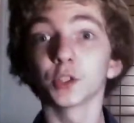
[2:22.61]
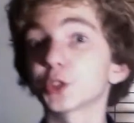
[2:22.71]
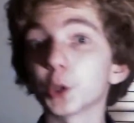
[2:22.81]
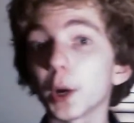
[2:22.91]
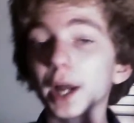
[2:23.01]

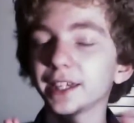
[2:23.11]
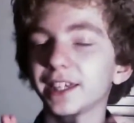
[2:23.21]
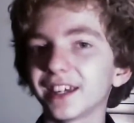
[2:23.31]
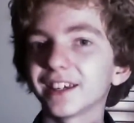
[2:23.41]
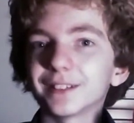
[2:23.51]
So I
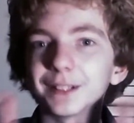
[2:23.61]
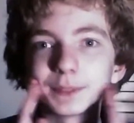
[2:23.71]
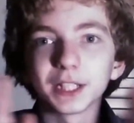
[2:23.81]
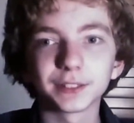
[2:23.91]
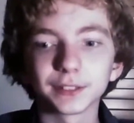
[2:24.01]
can't, I'm
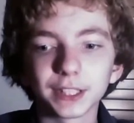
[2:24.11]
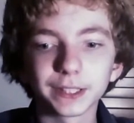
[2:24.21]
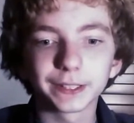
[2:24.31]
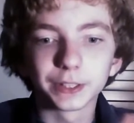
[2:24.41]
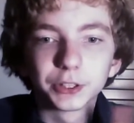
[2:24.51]
not
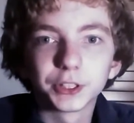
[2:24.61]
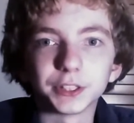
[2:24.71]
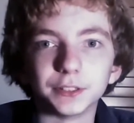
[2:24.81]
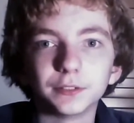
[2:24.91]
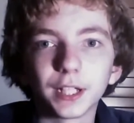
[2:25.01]
like good
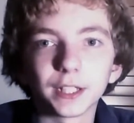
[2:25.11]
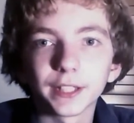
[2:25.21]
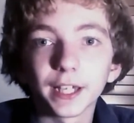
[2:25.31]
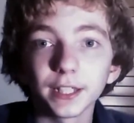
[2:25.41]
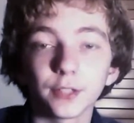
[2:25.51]
at
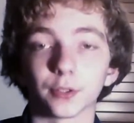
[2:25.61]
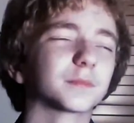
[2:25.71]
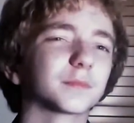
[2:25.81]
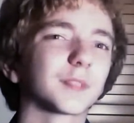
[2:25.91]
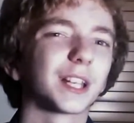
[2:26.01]
that either.
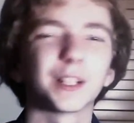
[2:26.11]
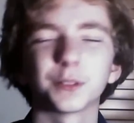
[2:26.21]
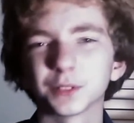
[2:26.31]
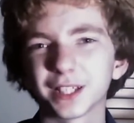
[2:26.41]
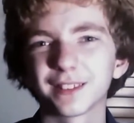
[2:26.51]
And I don't
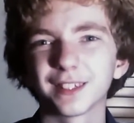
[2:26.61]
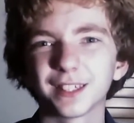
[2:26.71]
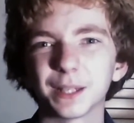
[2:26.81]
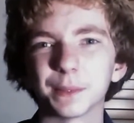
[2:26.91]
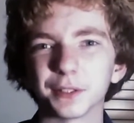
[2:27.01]
like
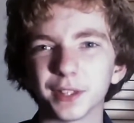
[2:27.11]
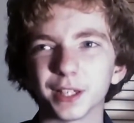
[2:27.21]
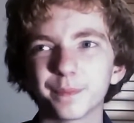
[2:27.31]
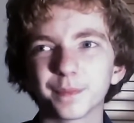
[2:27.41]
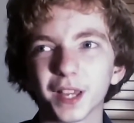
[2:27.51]
thinking about that.
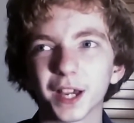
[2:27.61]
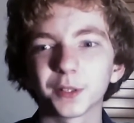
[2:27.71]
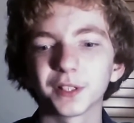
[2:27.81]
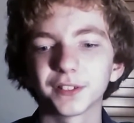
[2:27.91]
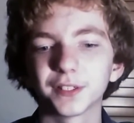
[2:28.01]
I don't
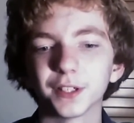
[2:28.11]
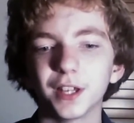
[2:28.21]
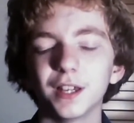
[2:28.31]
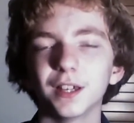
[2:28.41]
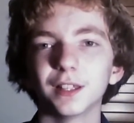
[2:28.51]
like to
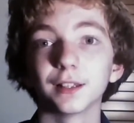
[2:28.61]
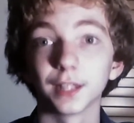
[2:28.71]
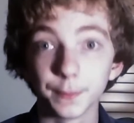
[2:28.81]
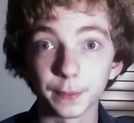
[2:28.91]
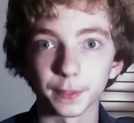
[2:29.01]

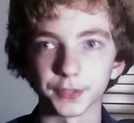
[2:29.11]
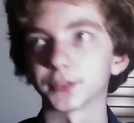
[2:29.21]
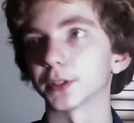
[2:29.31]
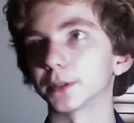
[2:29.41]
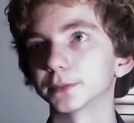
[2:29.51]
limit
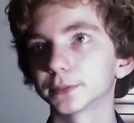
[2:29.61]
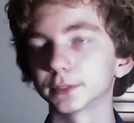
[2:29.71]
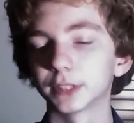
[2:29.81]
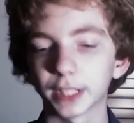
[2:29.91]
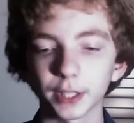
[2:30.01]
myself.
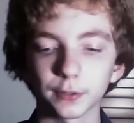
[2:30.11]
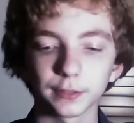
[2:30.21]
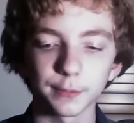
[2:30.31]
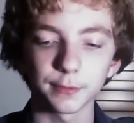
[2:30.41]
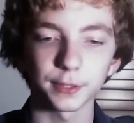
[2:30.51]
Like I don't
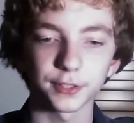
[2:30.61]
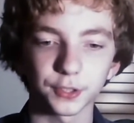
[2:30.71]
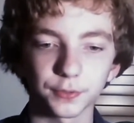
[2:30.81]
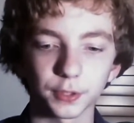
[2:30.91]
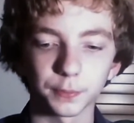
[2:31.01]
limit
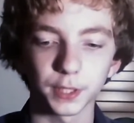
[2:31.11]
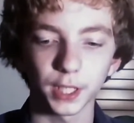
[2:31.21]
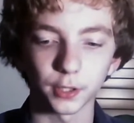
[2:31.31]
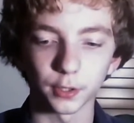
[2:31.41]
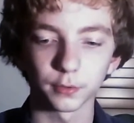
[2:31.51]
myself on the
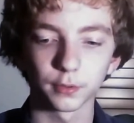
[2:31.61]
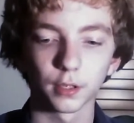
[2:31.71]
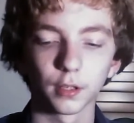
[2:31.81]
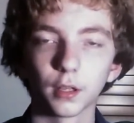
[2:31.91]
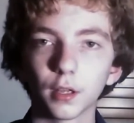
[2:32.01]
piano.
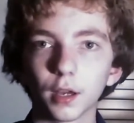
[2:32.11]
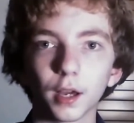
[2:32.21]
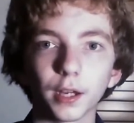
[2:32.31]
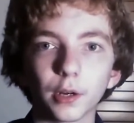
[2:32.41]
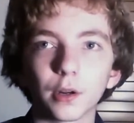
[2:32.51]

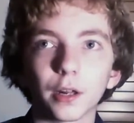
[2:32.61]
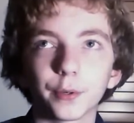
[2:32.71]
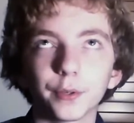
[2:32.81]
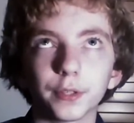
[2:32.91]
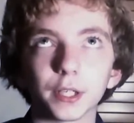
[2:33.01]
I don't I don't
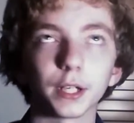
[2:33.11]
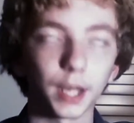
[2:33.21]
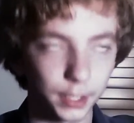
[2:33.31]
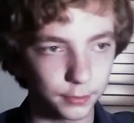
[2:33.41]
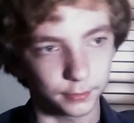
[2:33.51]
do that. I
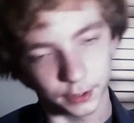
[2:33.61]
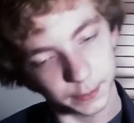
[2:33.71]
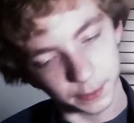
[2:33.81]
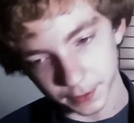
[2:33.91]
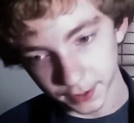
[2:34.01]
don't
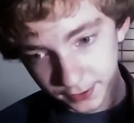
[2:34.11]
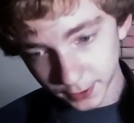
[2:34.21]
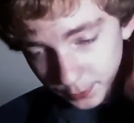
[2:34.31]
limit myself